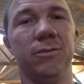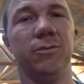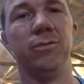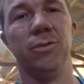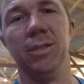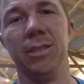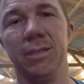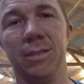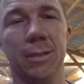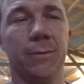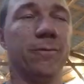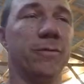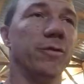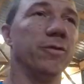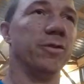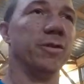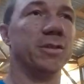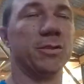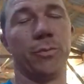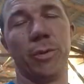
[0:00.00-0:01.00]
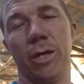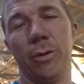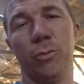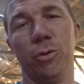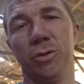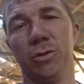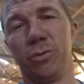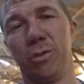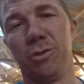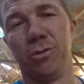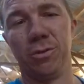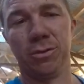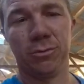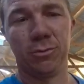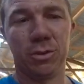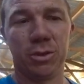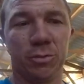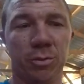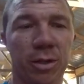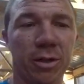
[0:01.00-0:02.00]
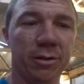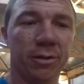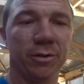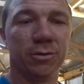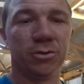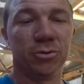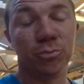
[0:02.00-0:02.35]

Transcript: except for the spam ones. We don't respond to those.